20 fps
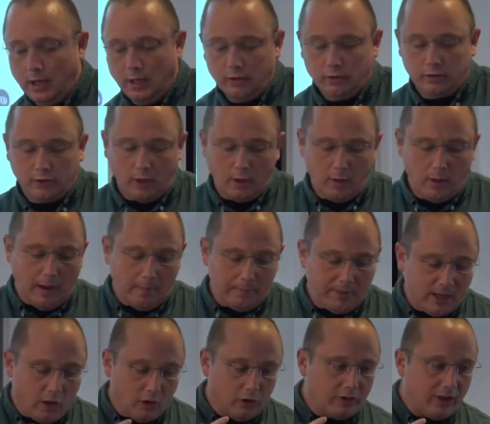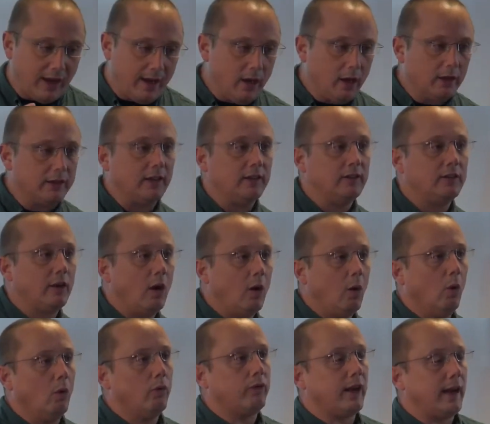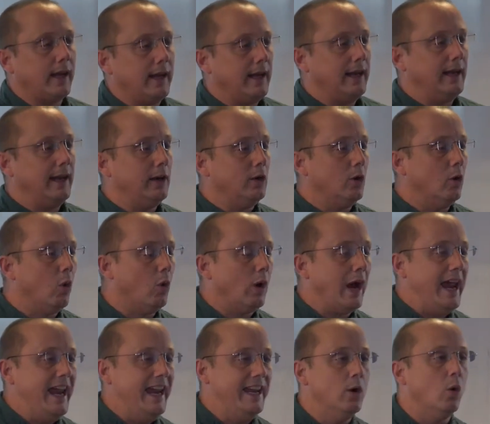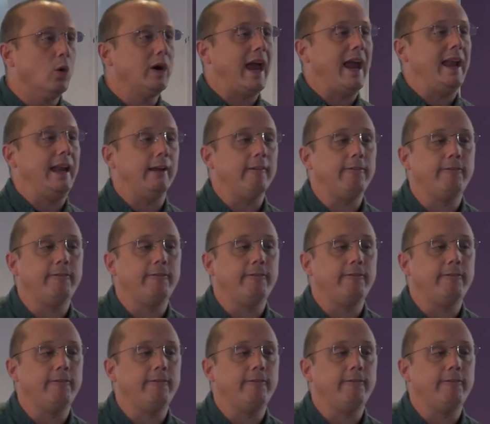So, and because they are dissolved and in inorganic